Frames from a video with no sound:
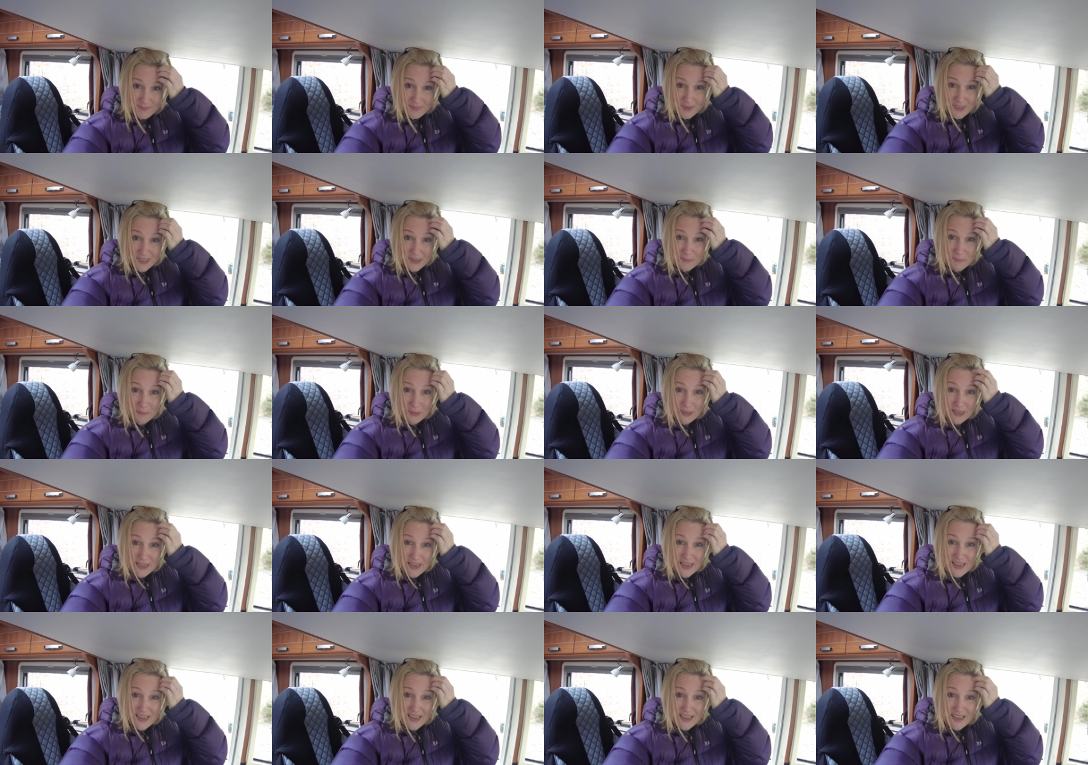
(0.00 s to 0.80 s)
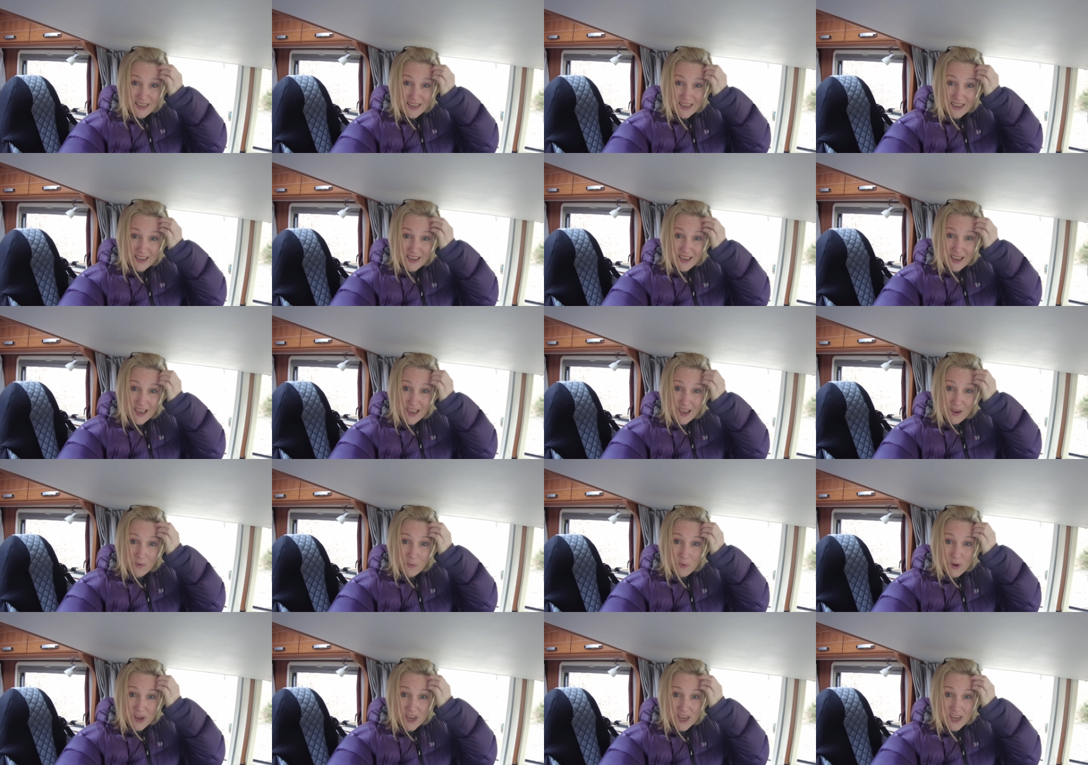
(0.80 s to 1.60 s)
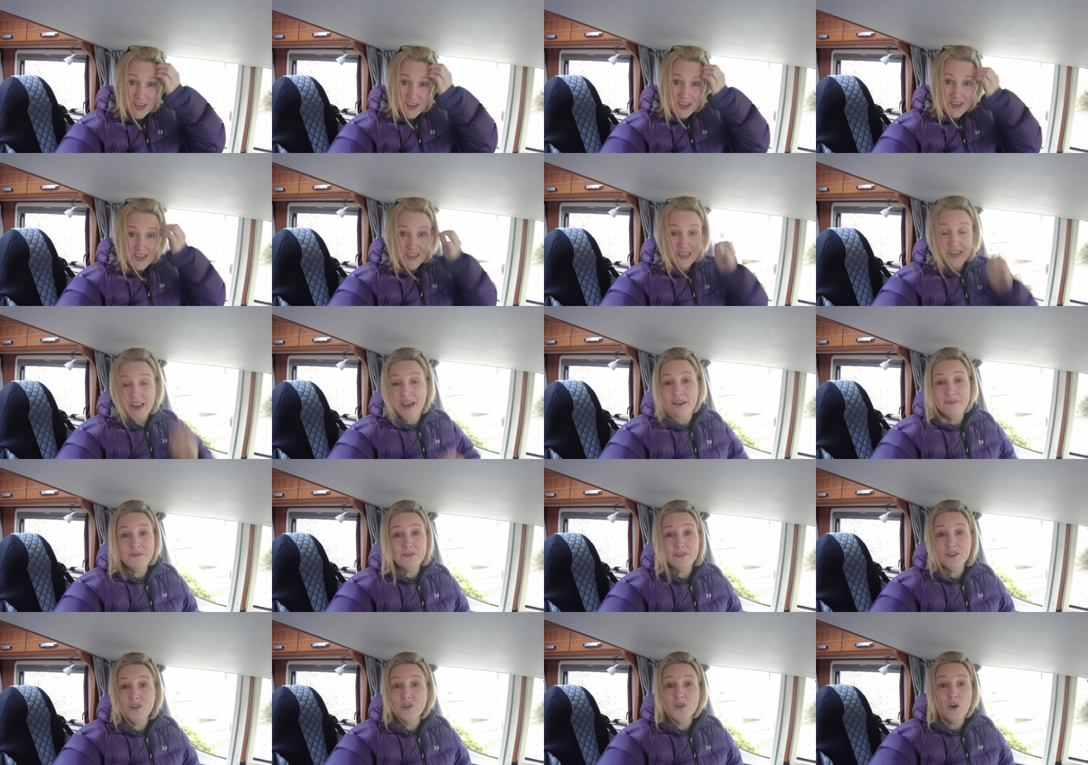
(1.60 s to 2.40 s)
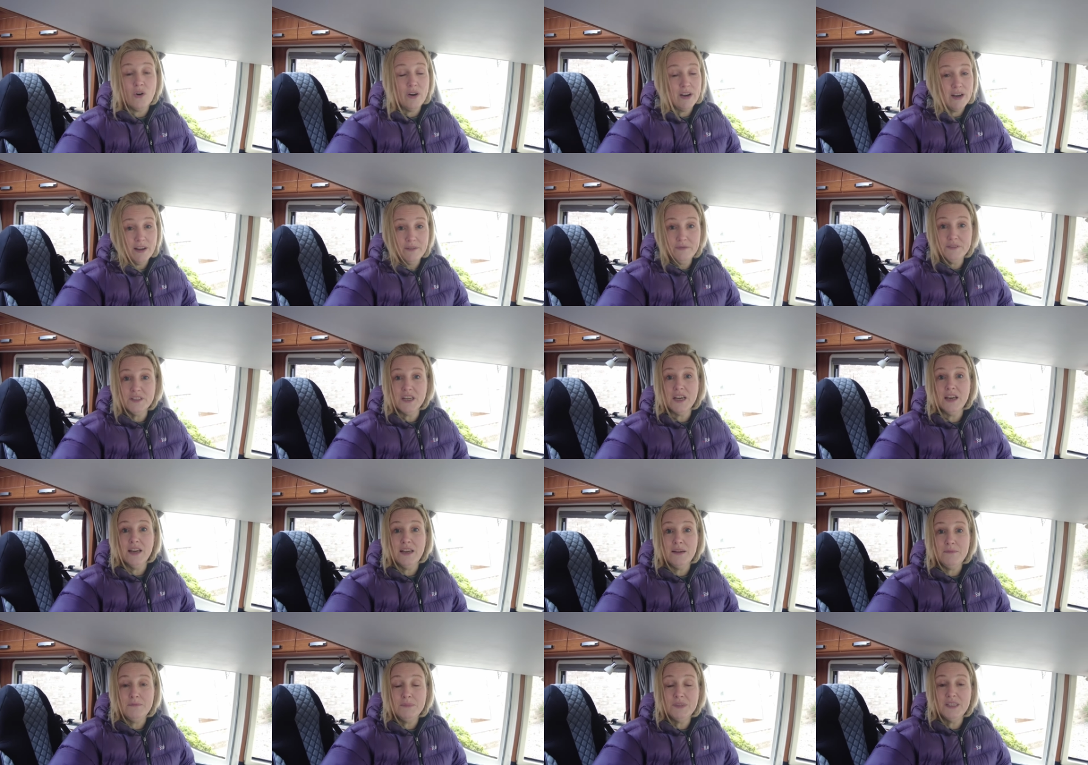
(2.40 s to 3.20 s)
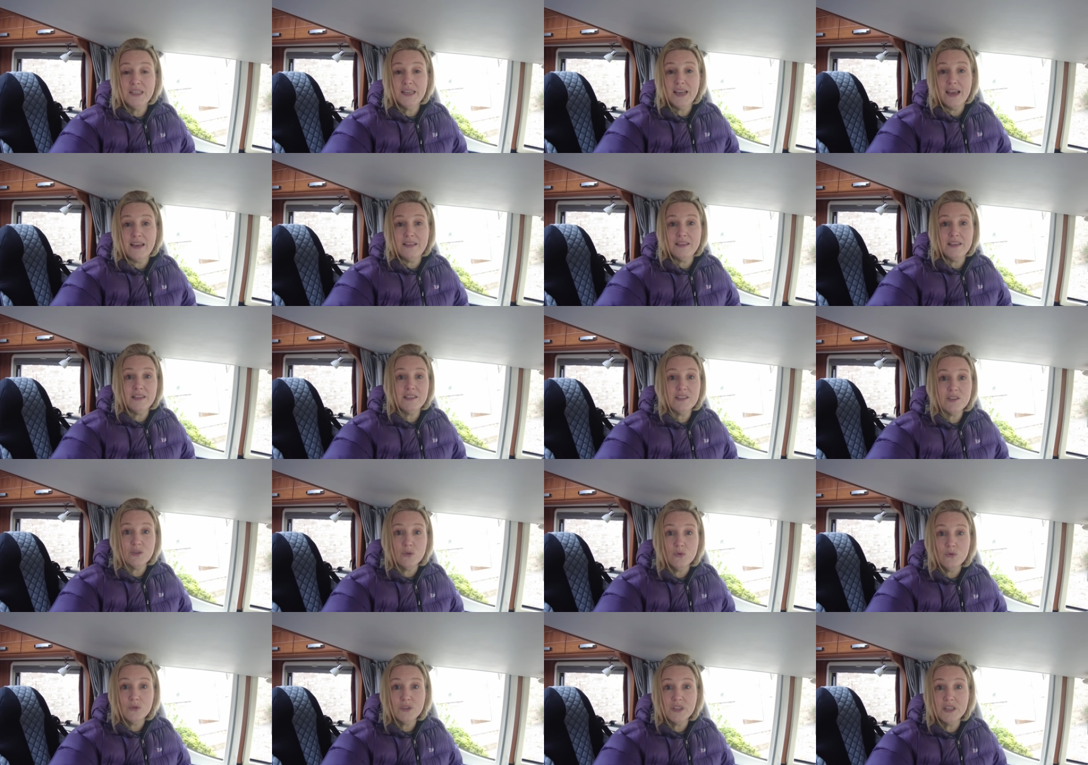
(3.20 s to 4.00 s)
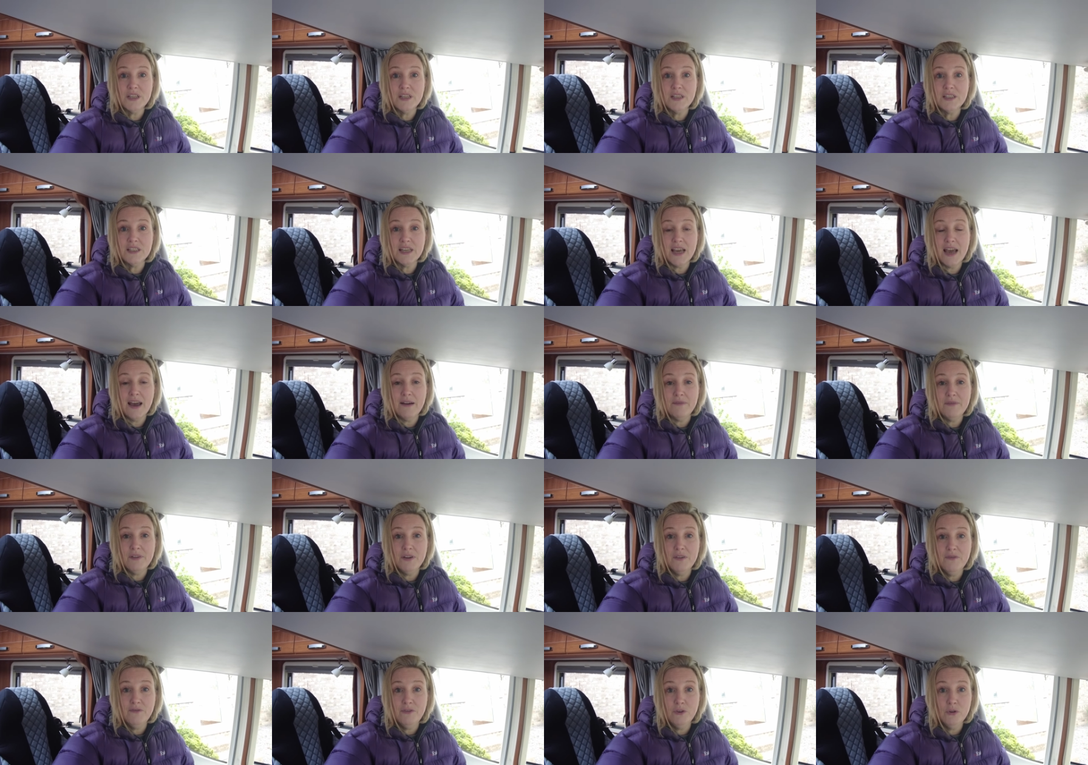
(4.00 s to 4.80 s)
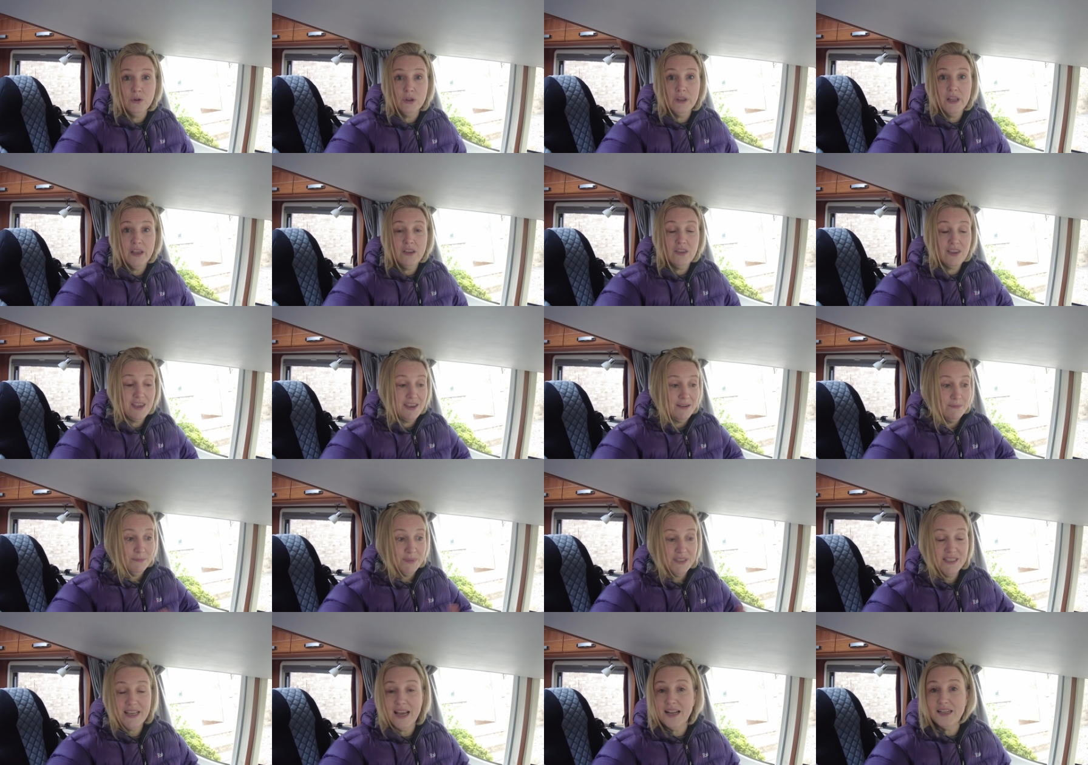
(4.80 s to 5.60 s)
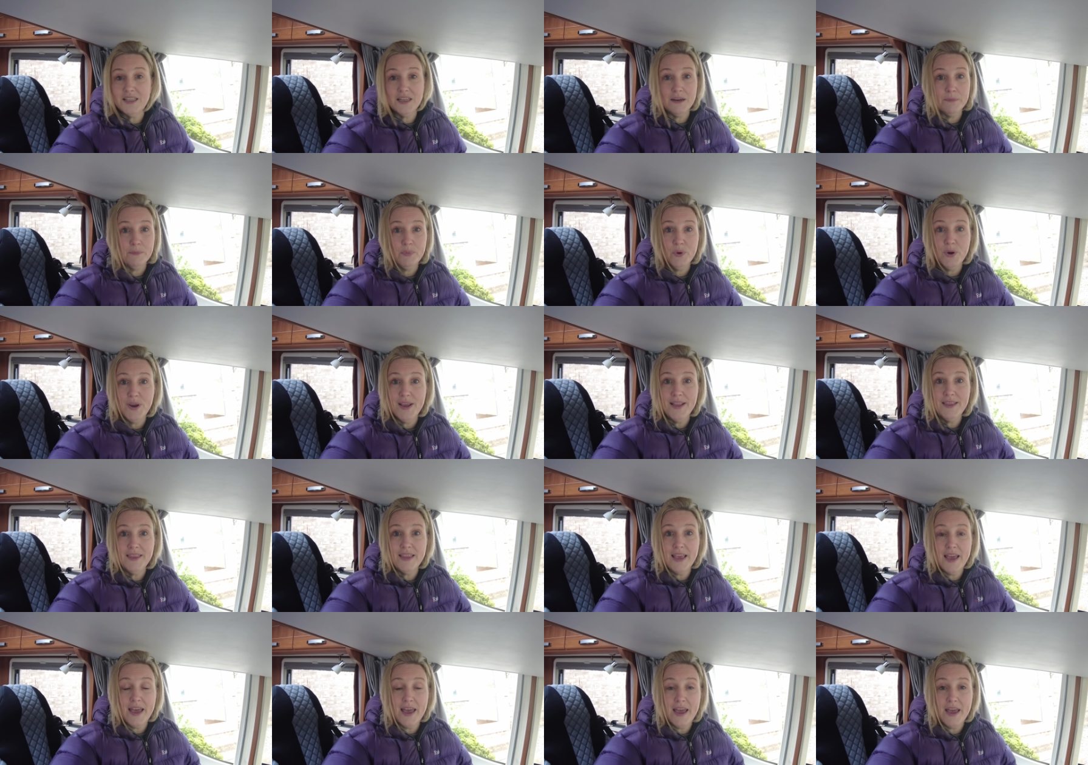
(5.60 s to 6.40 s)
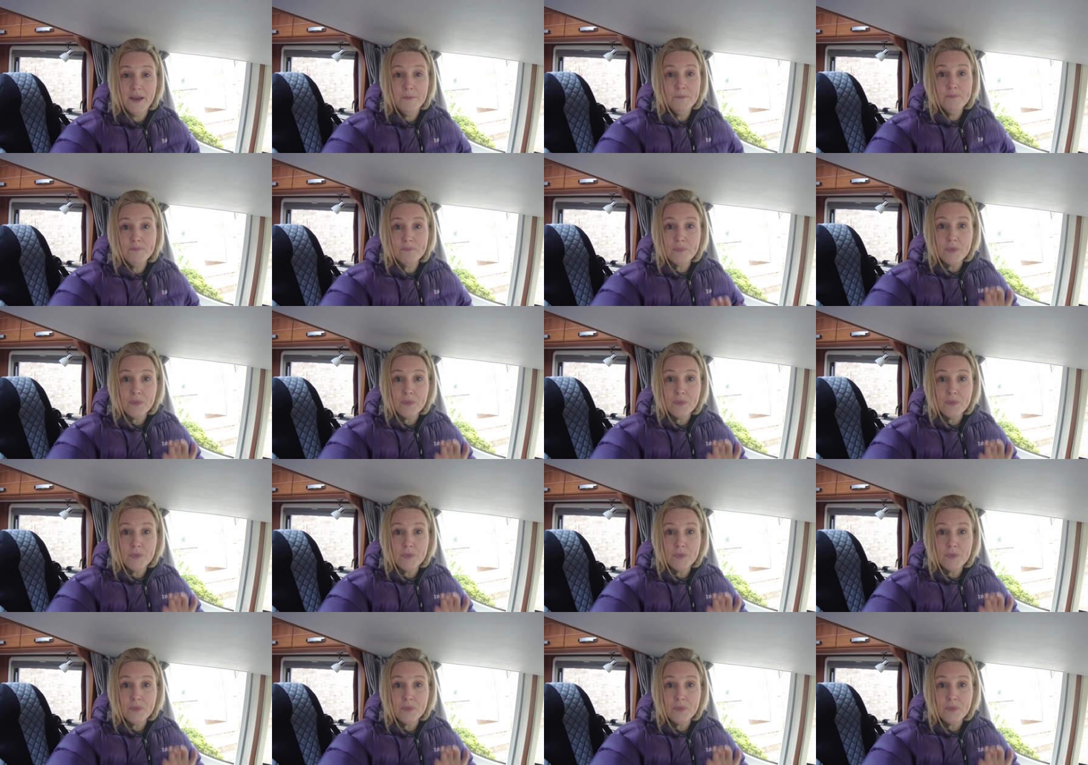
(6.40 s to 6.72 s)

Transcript: simply we'd left not enough time to get this sorted to have a full lithium setup put in there.